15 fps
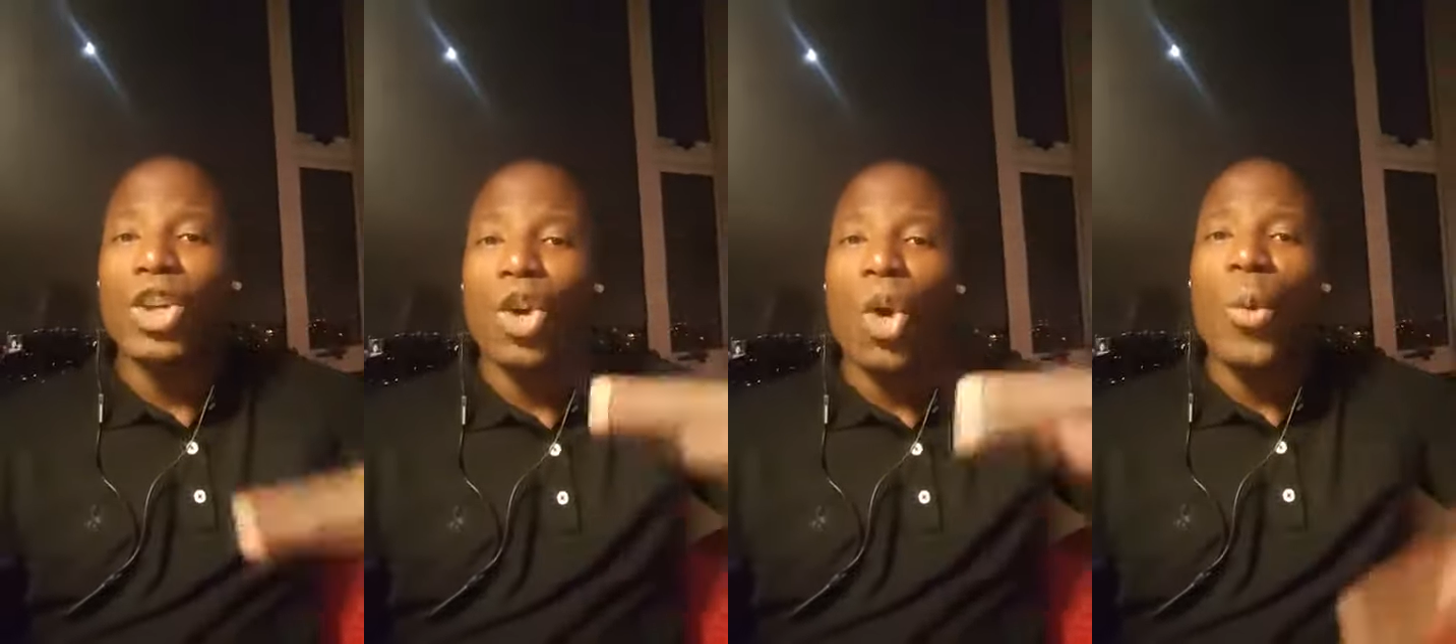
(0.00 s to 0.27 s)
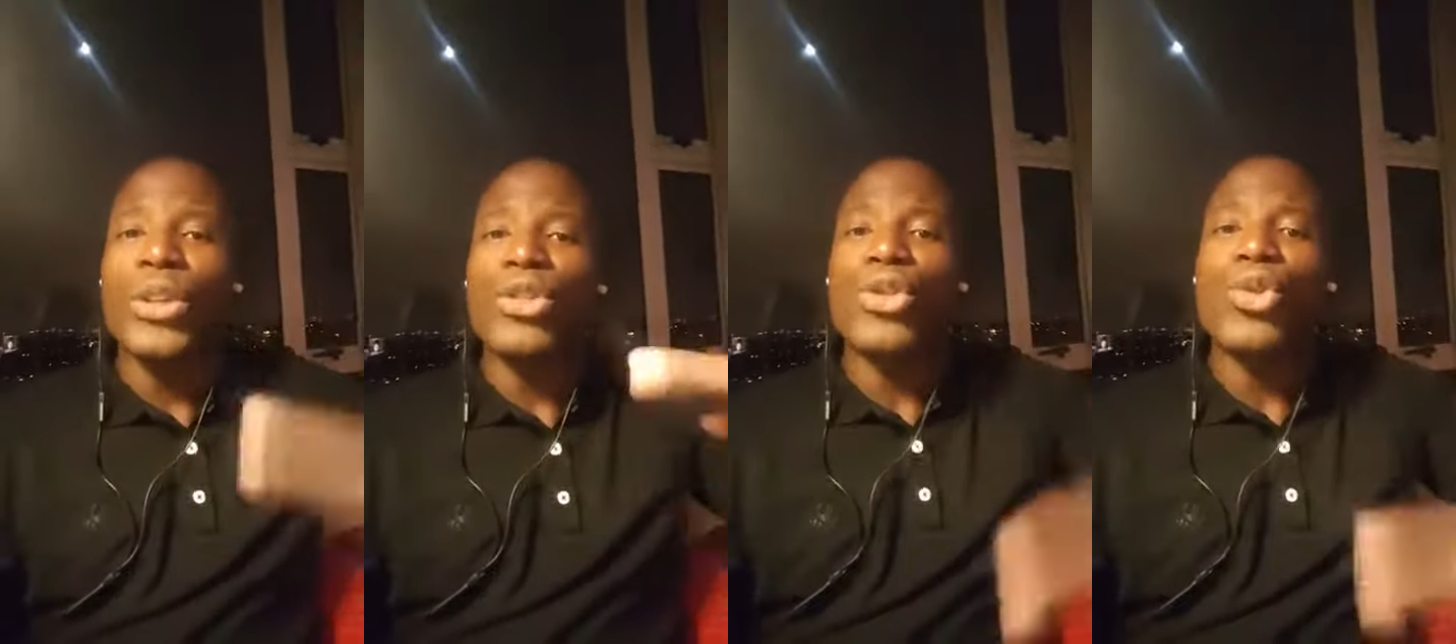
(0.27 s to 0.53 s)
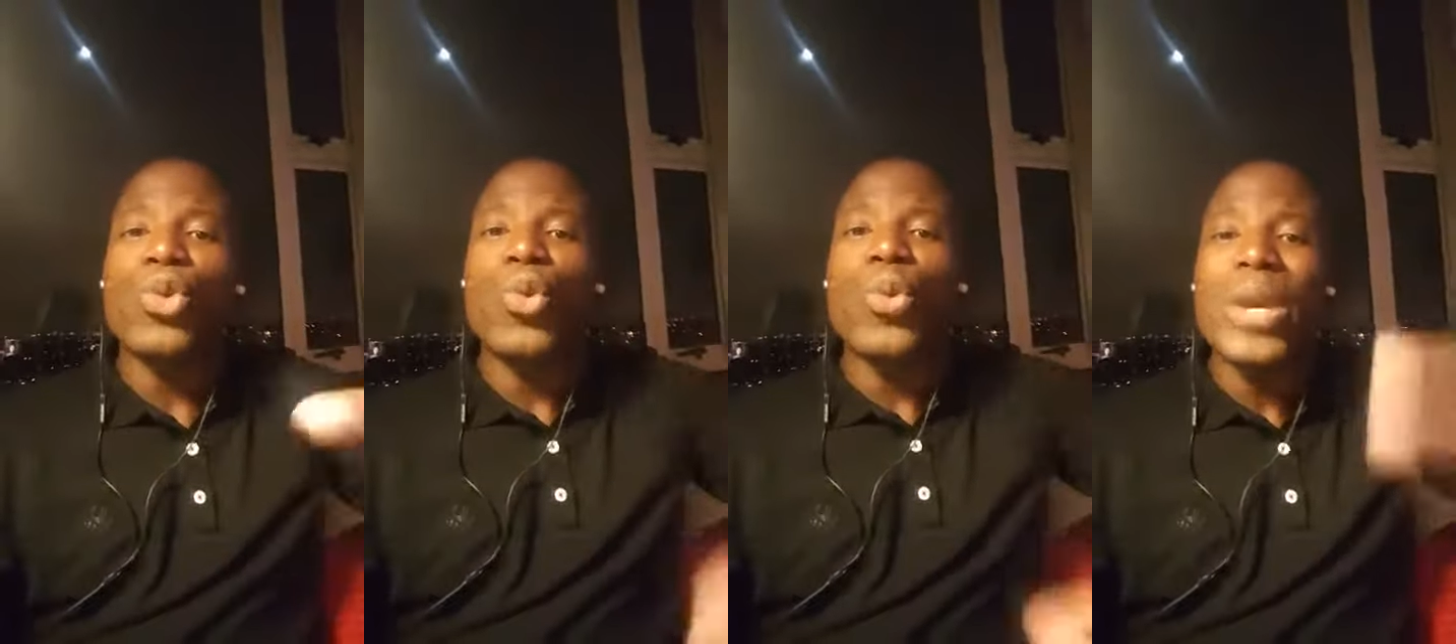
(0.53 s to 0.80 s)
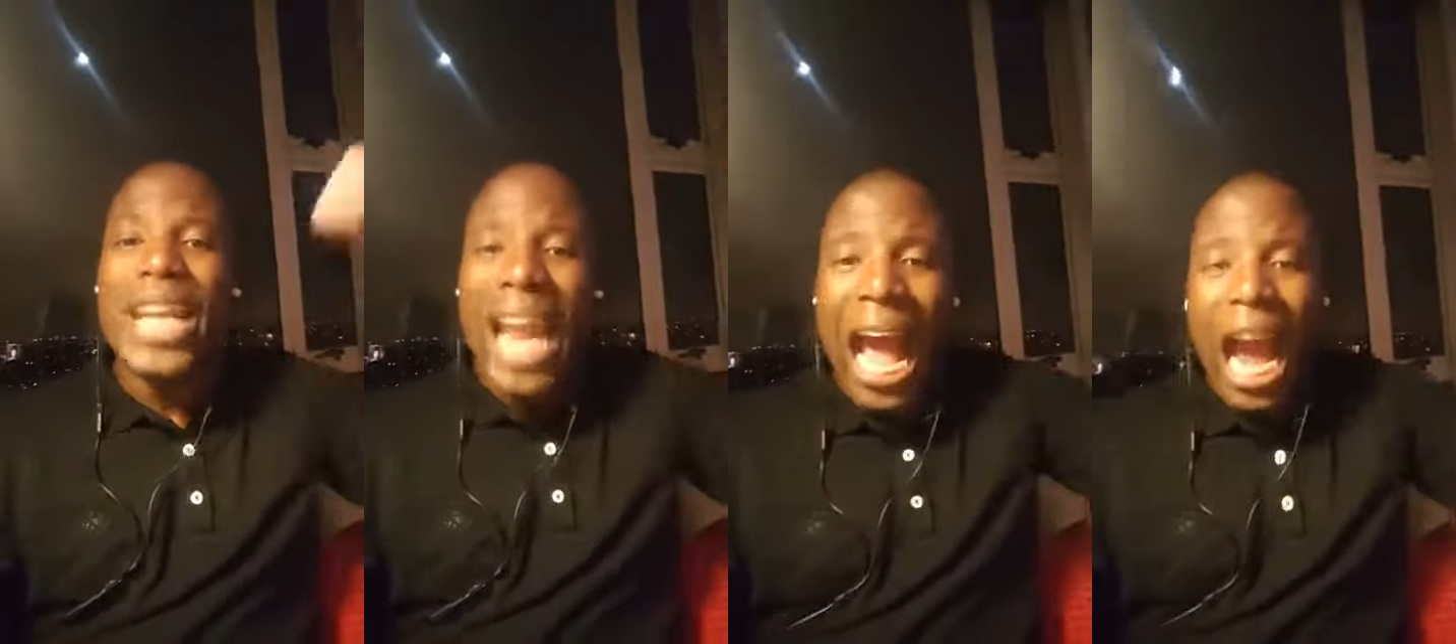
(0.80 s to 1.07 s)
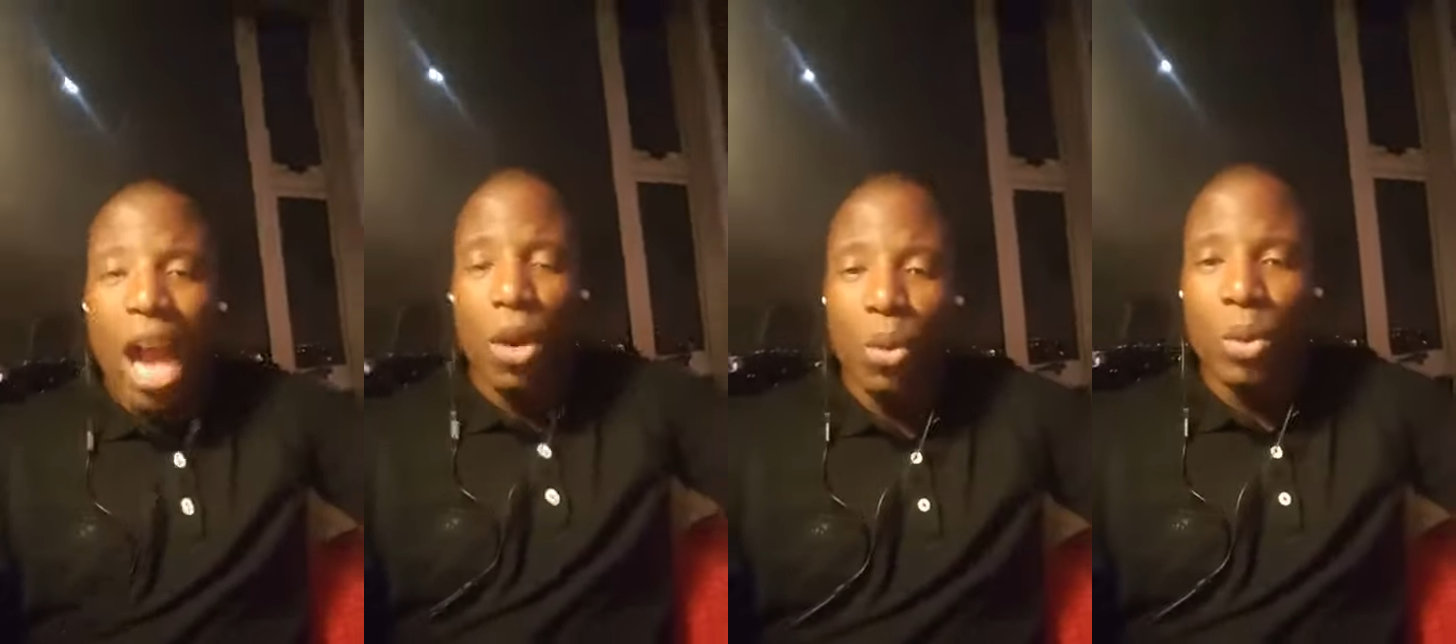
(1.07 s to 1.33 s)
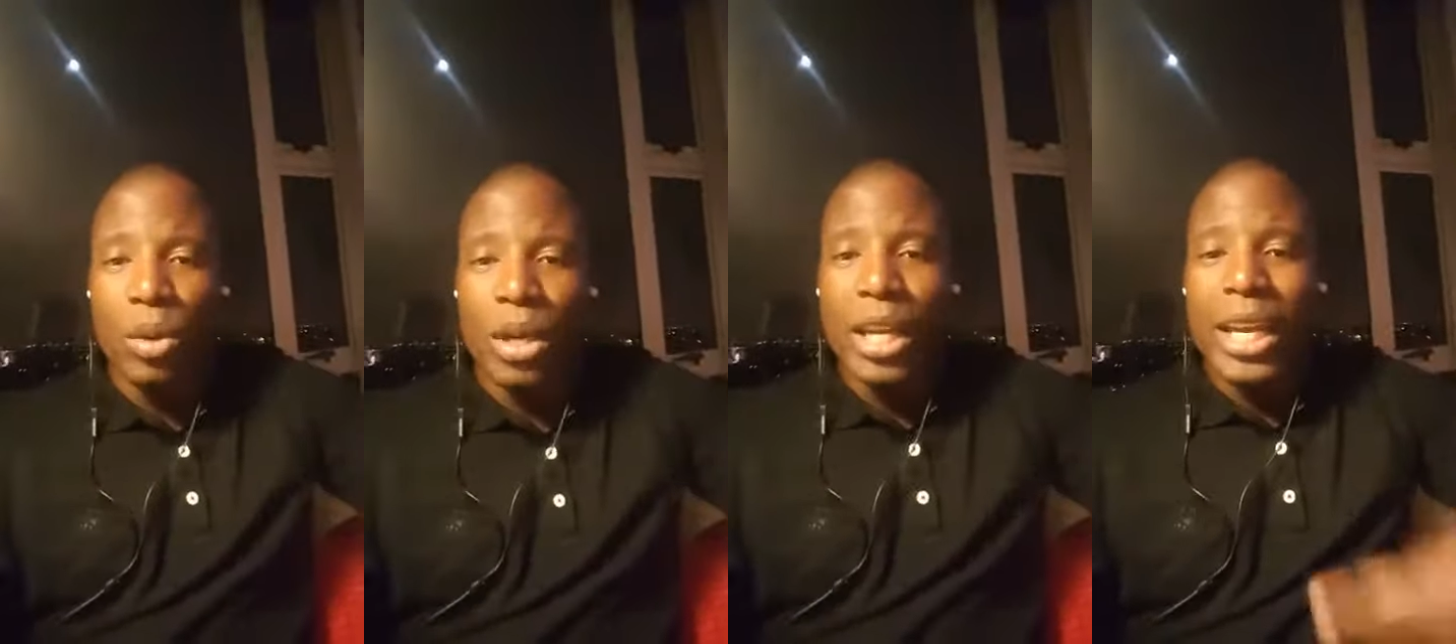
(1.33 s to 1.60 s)
going through
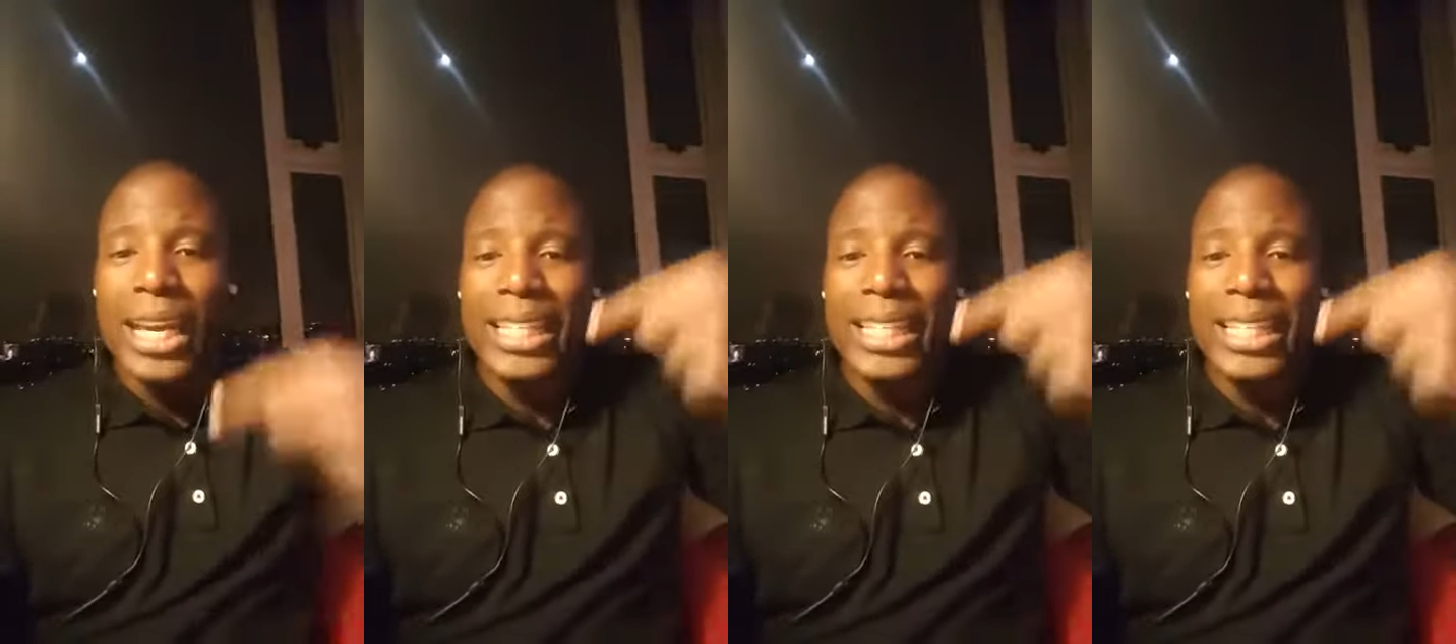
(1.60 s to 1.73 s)
now